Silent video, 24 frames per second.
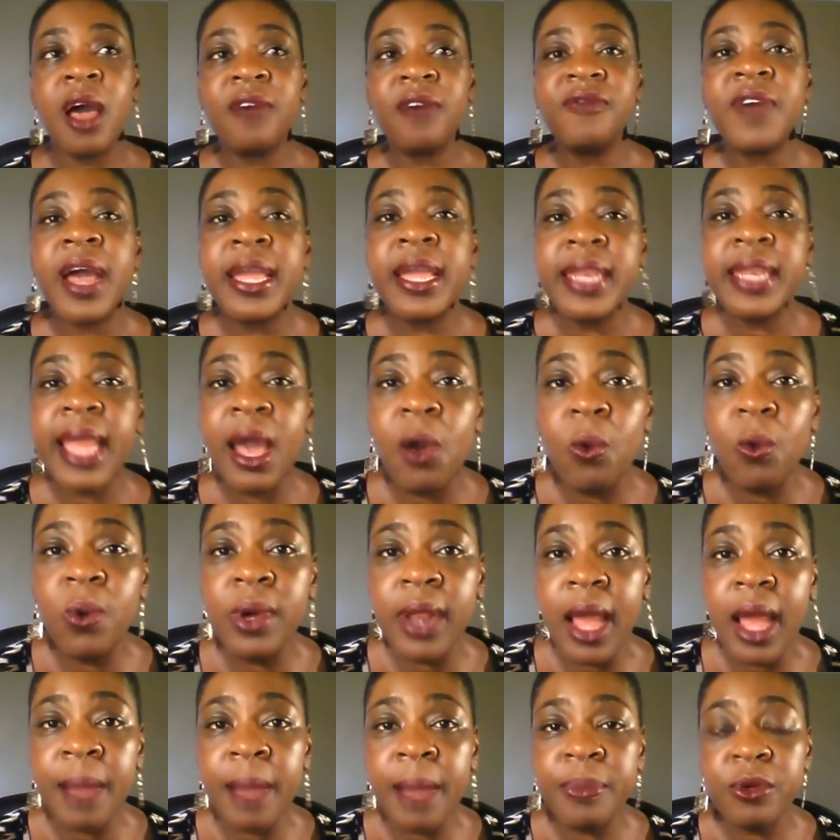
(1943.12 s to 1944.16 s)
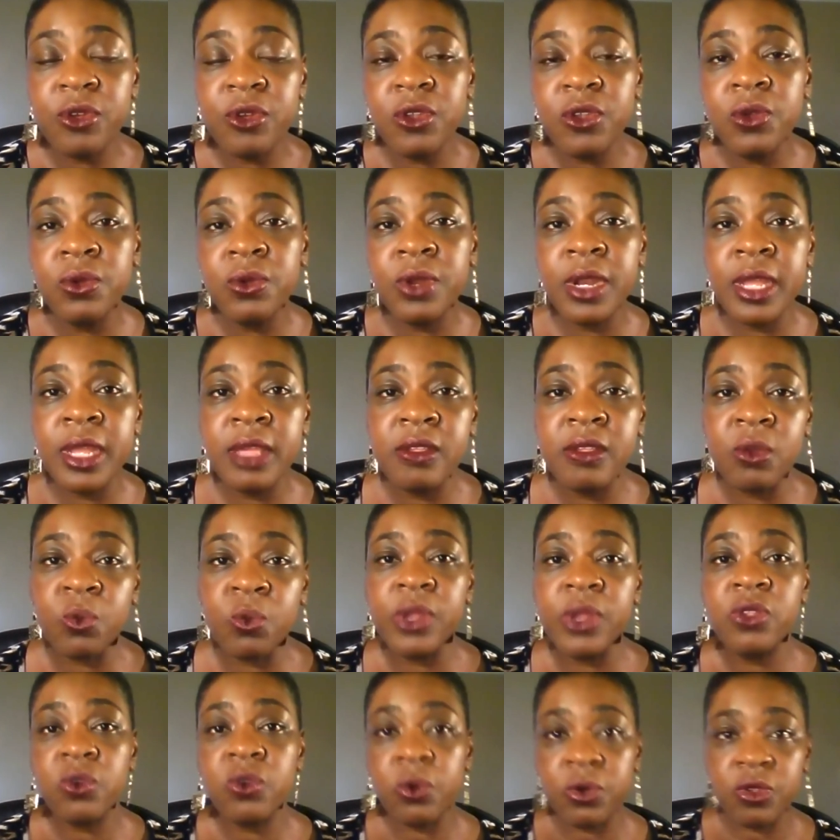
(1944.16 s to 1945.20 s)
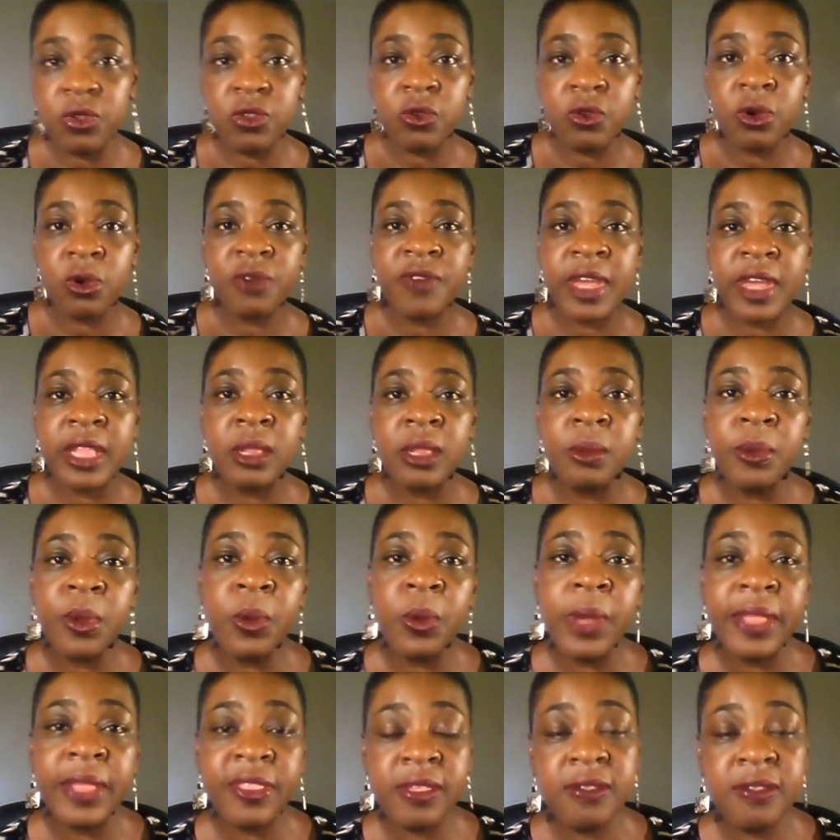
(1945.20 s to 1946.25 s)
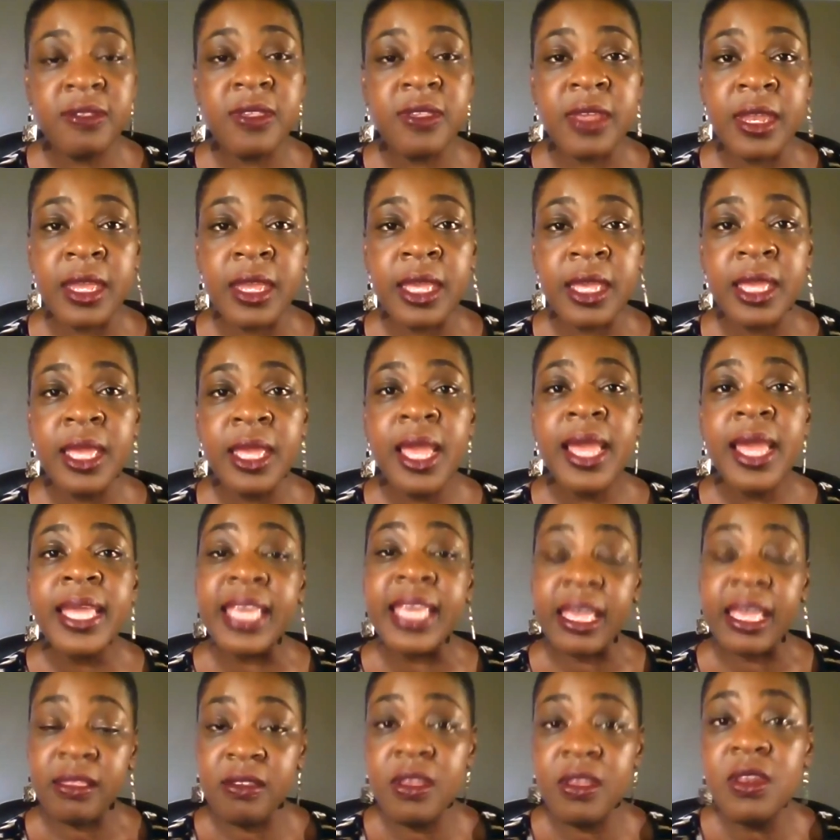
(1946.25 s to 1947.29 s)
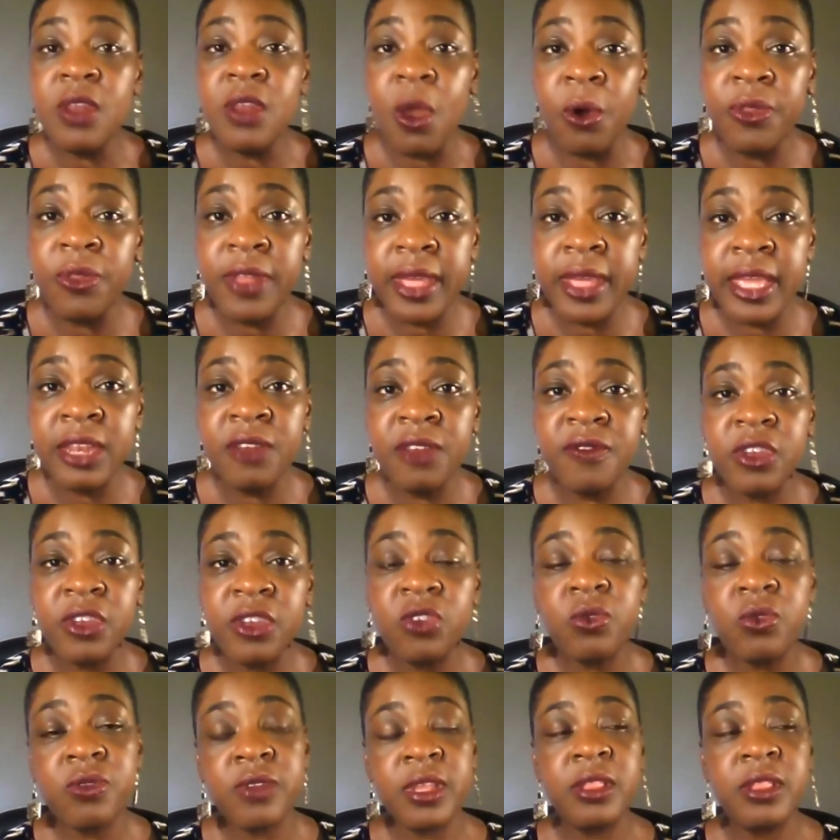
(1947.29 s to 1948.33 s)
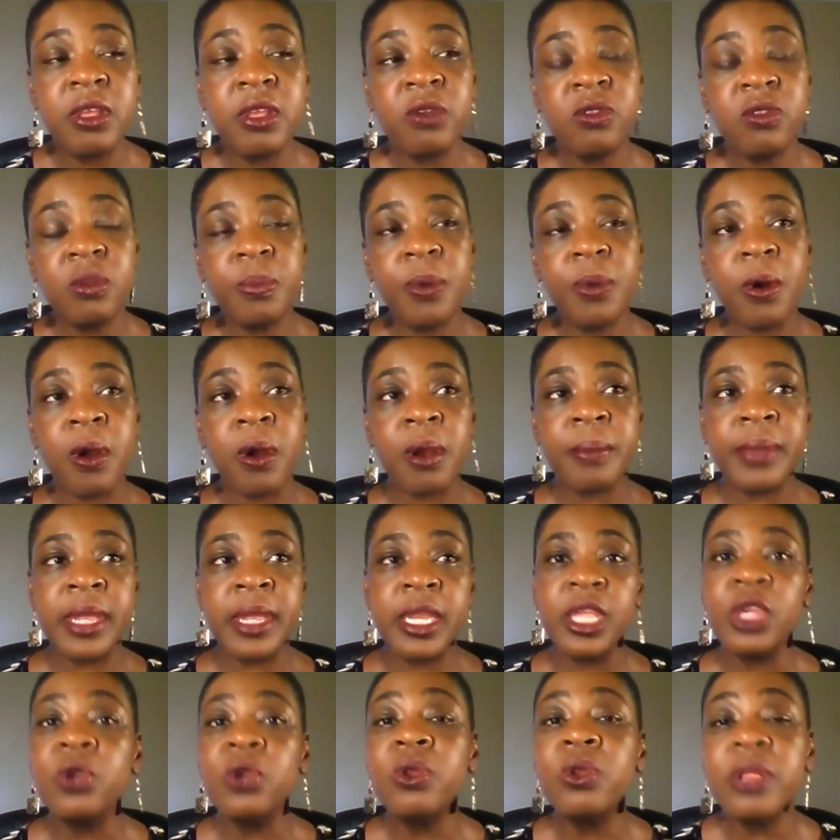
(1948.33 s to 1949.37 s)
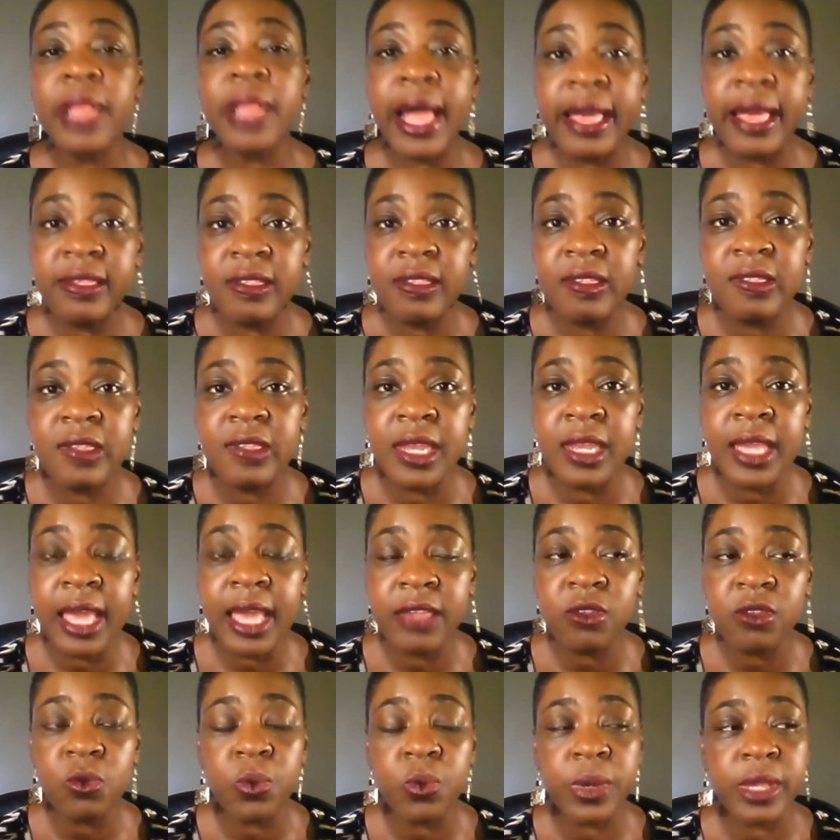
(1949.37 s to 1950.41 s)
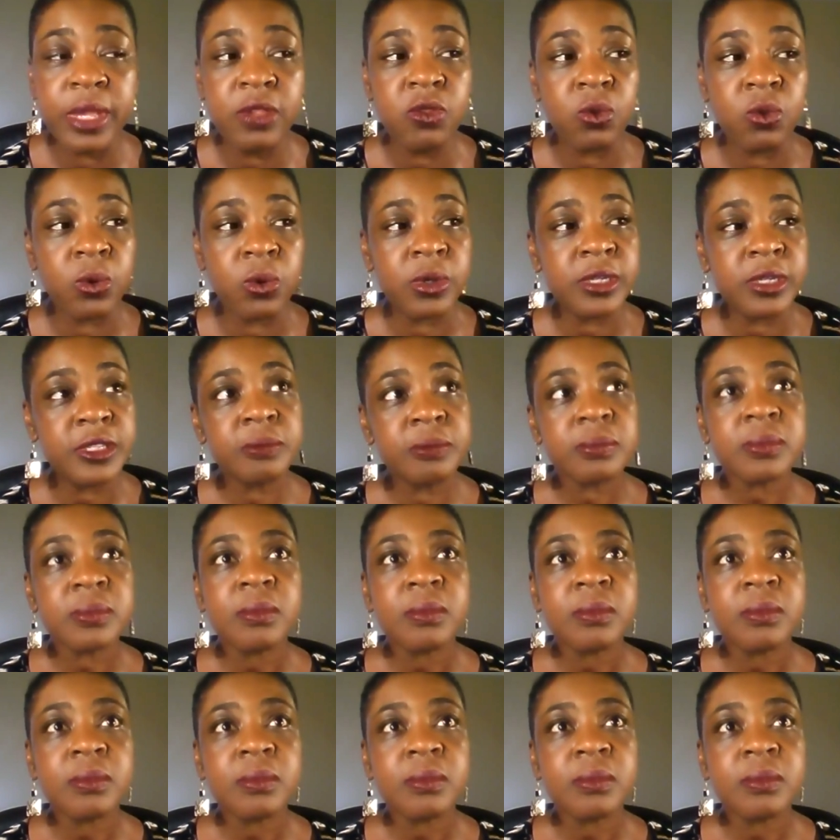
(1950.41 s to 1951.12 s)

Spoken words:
find out what opportunities and resources are available at the city, get to know the individuals in those departments, utilize the city as a resource,